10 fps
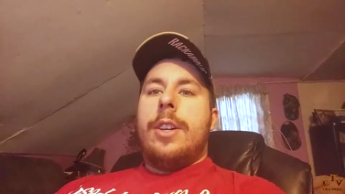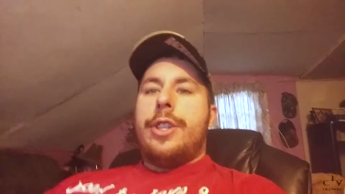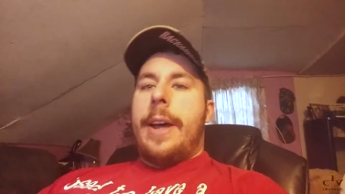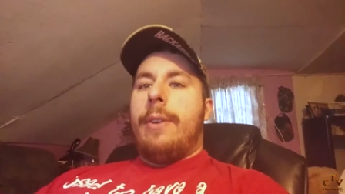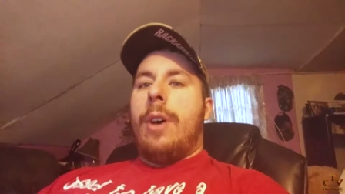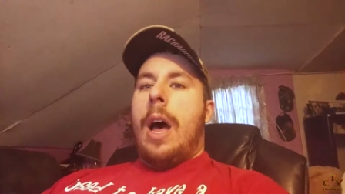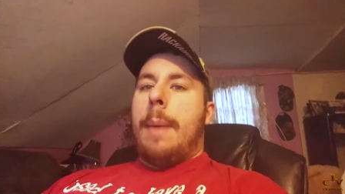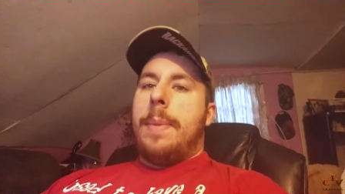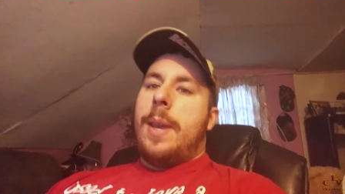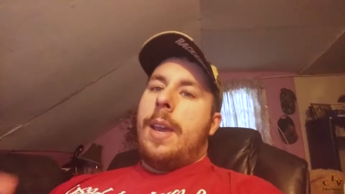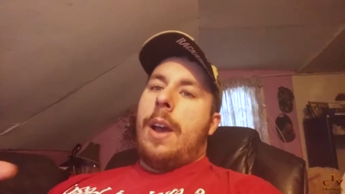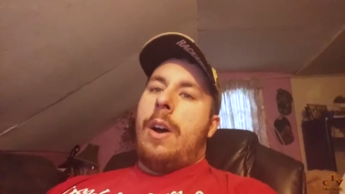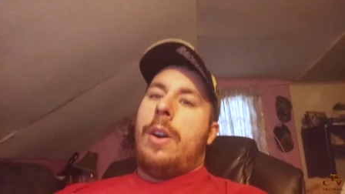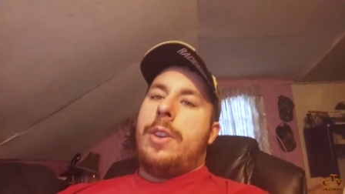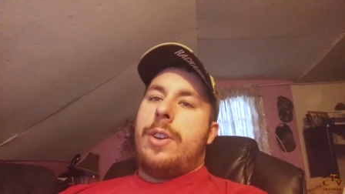shadow copy
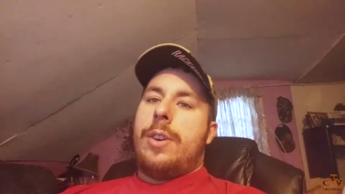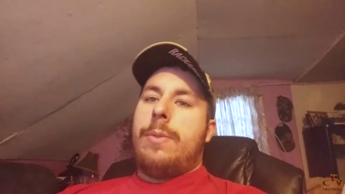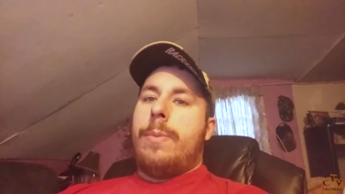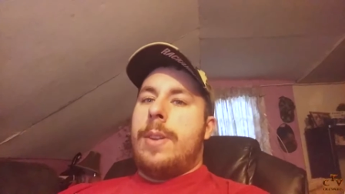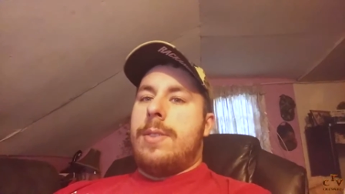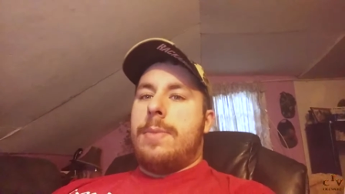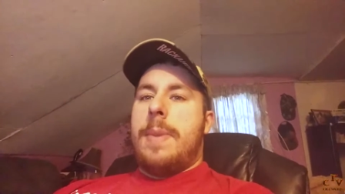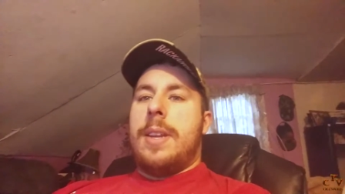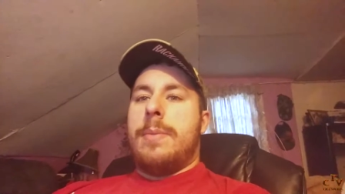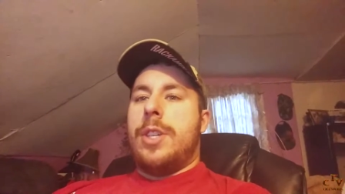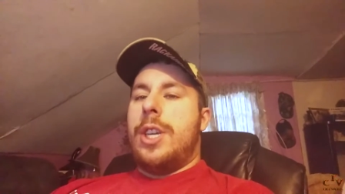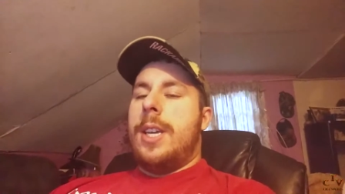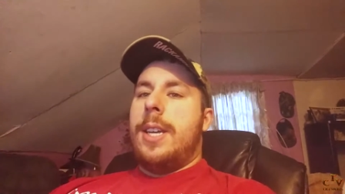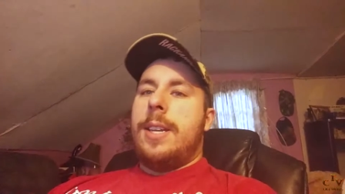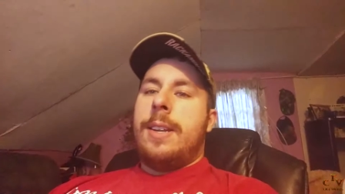on your Windows-based
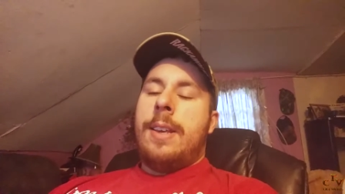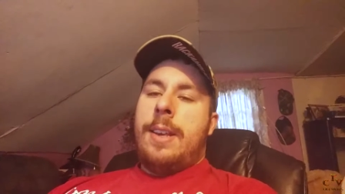machine.